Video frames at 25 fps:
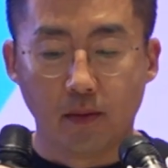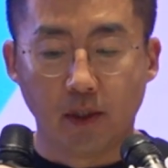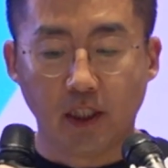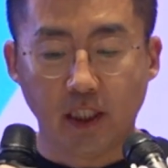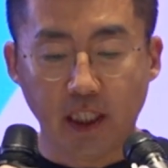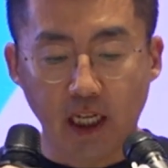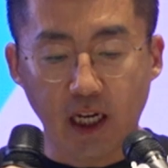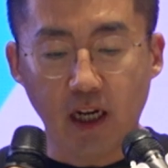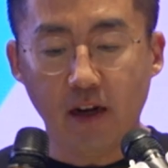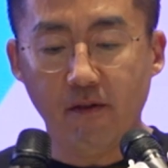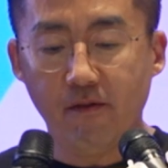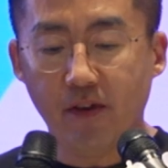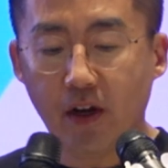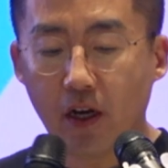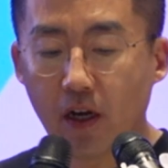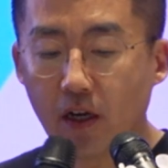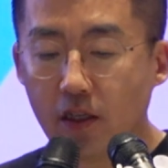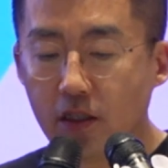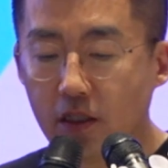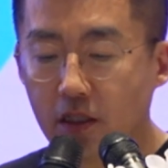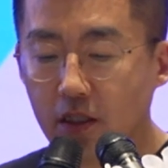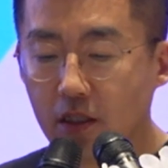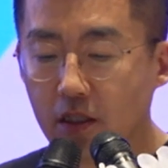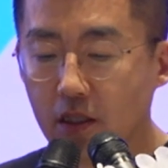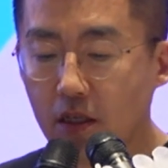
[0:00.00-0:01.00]

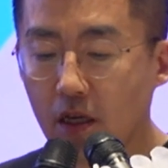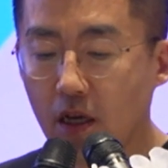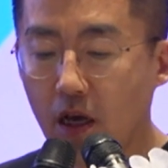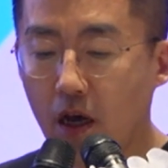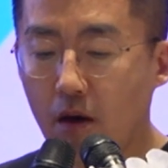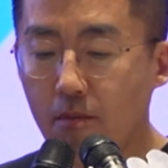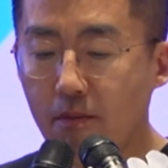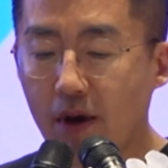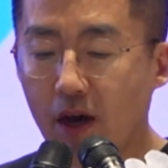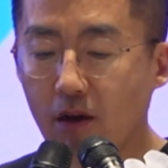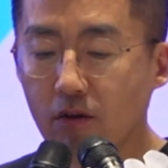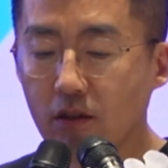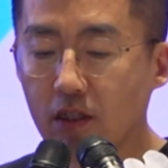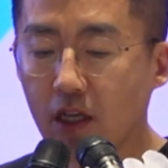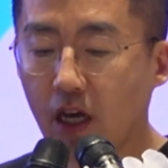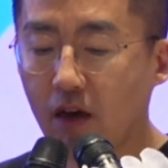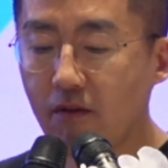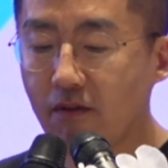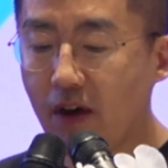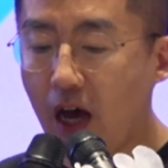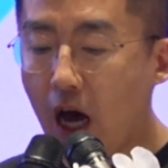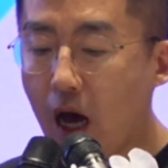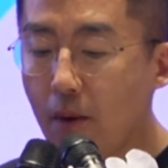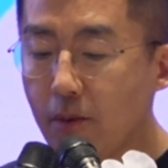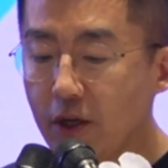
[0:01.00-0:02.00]
significant amounts
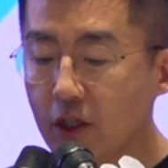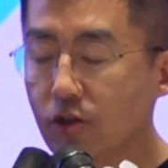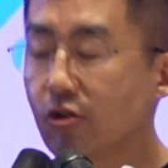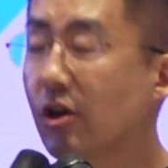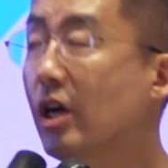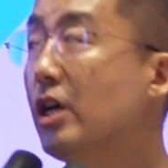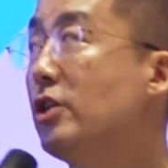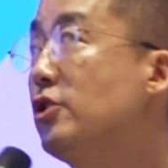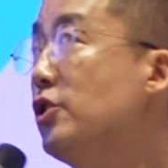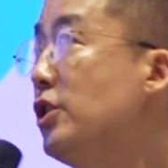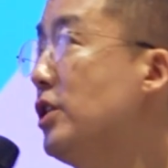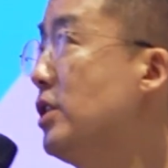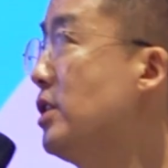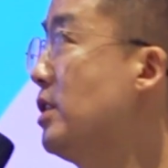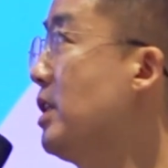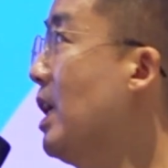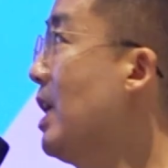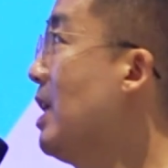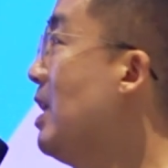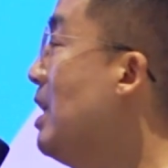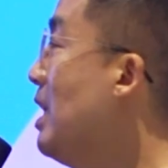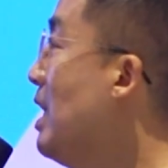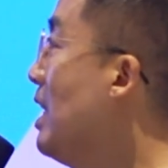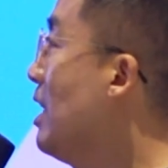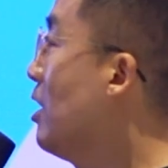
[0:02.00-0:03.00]
of arbitrages
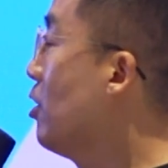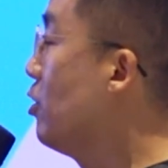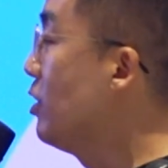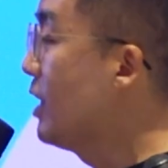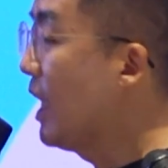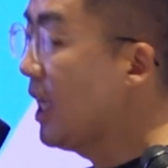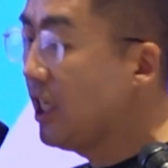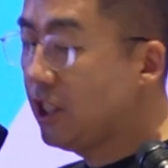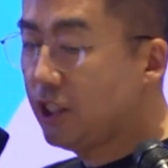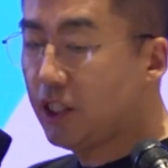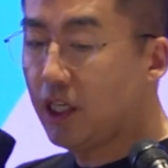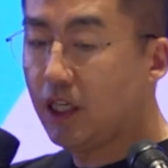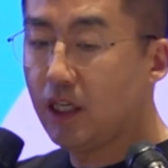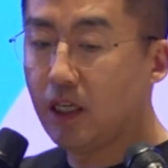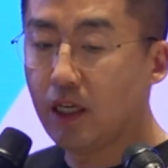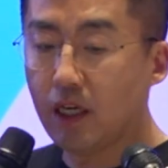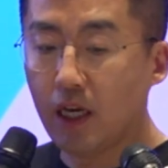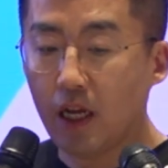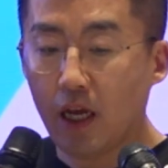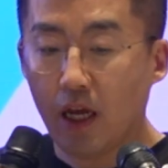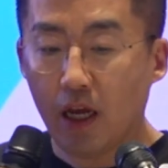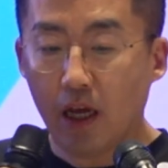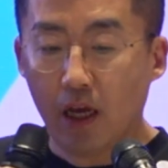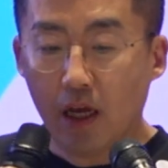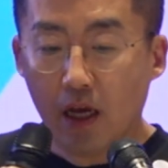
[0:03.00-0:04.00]
and liquidation
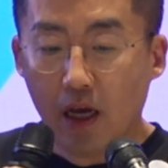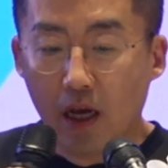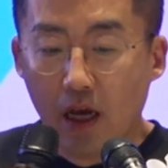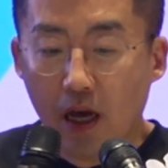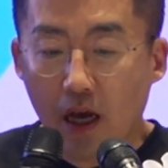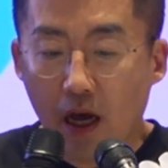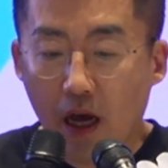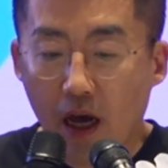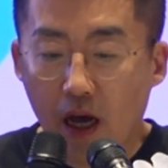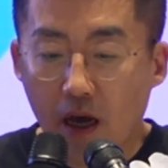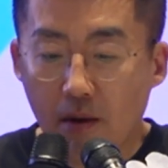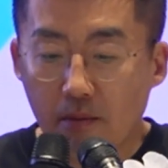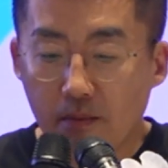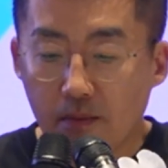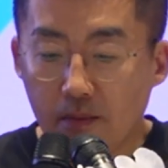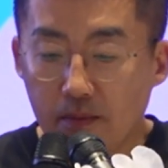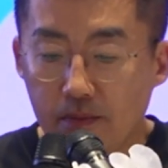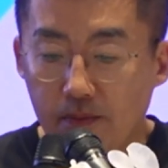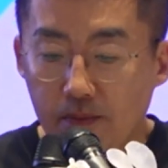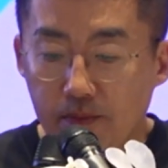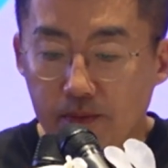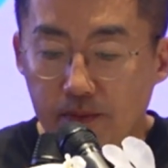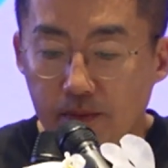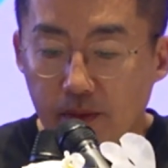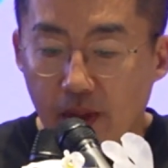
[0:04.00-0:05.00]

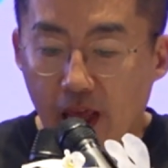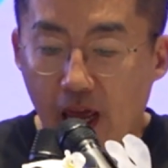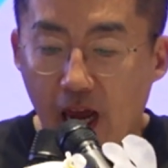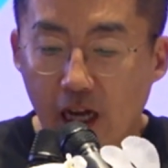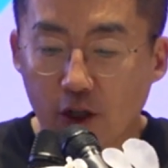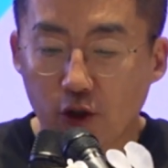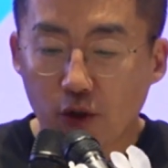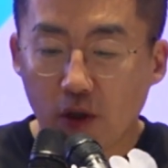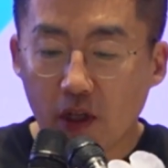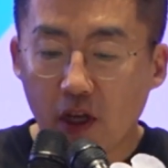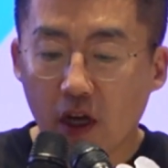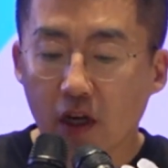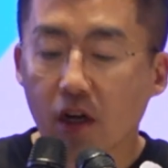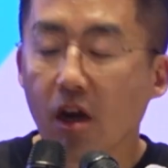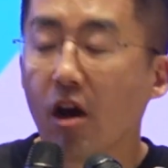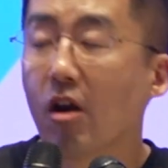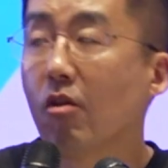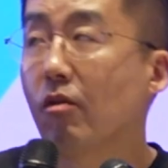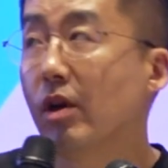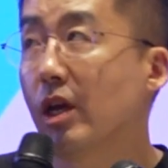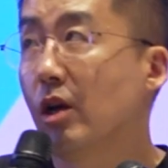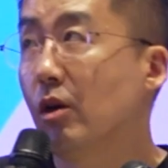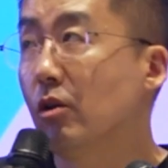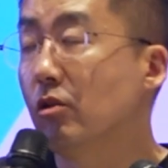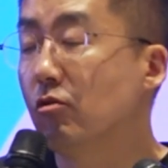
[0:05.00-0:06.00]
actually
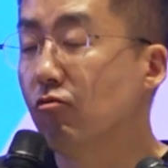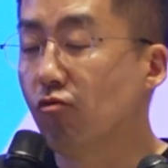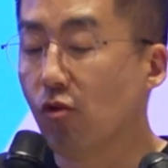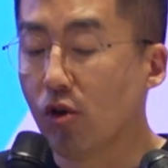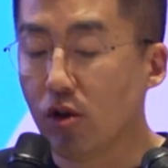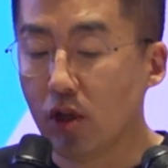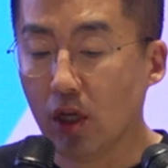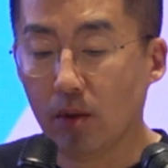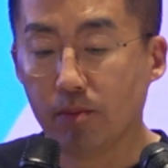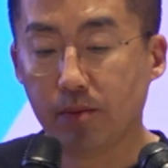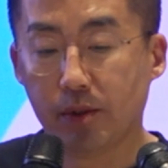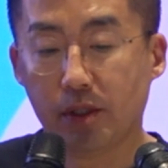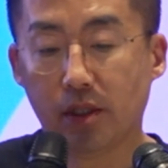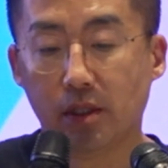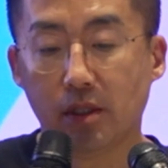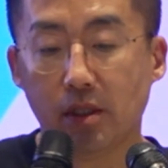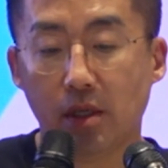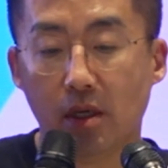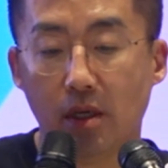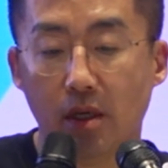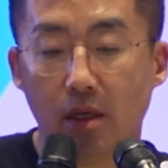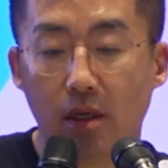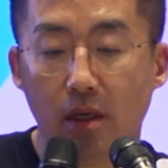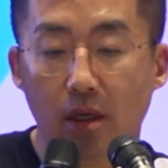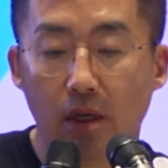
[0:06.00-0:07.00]
occurring on rollups.
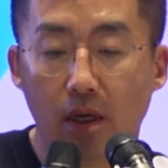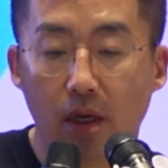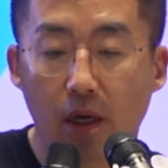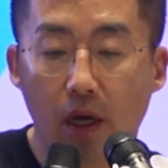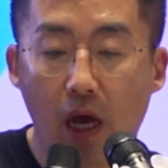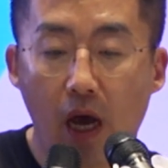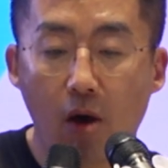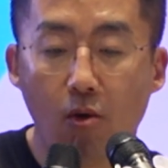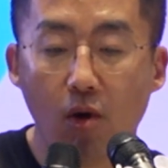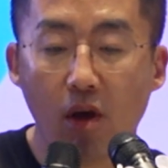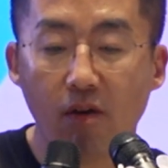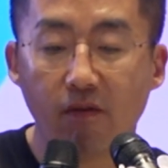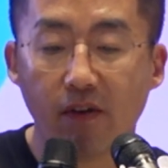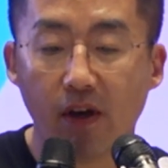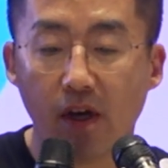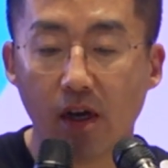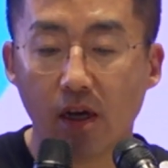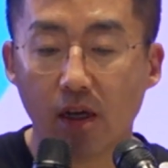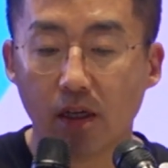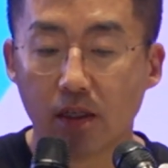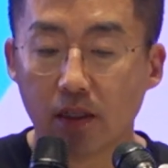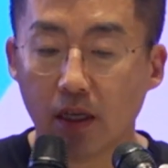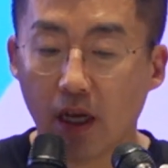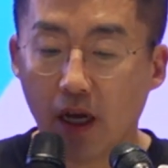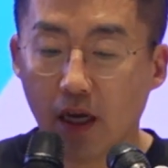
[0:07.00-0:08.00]
However,
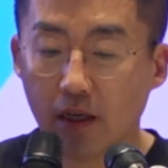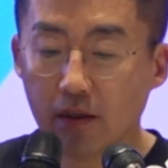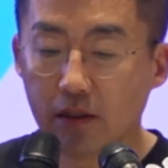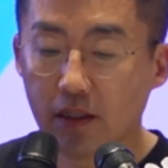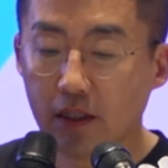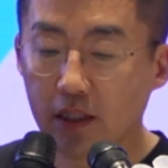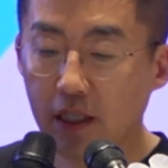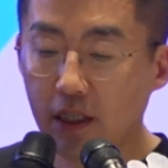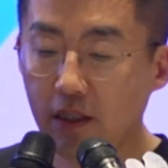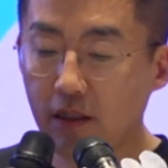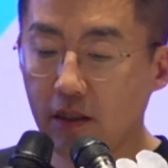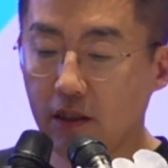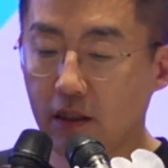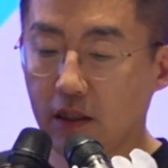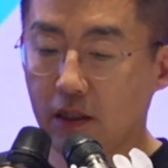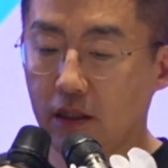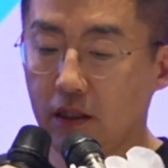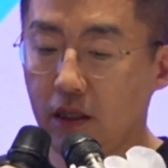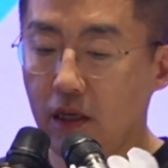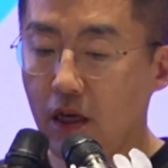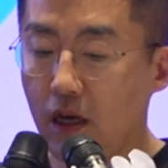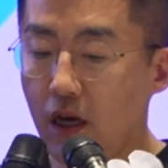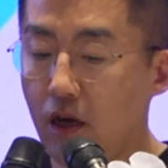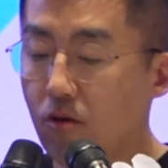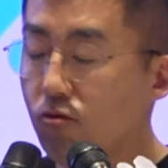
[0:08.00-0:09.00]

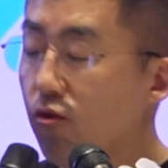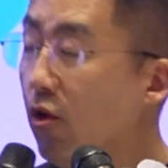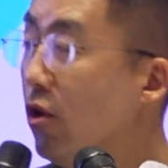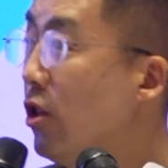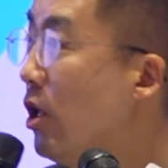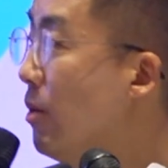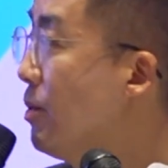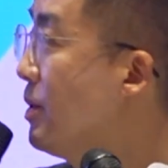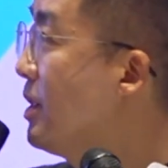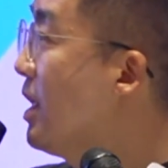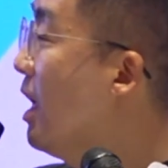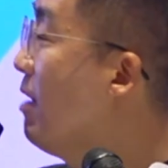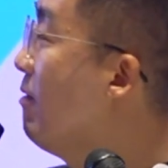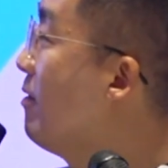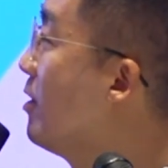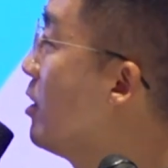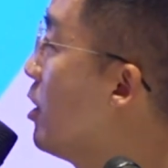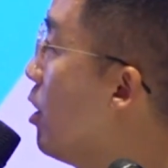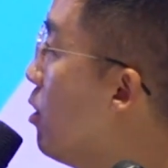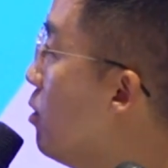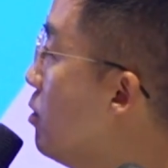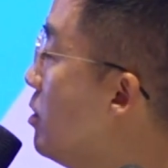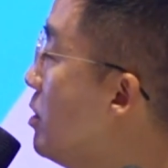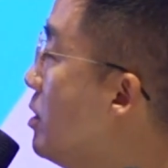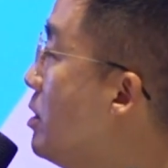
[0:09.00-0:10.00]
since rollups have
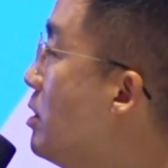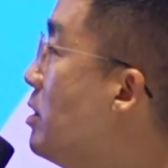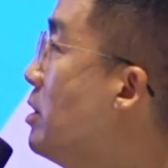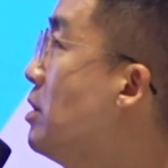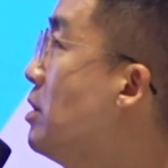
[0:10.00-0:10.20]
done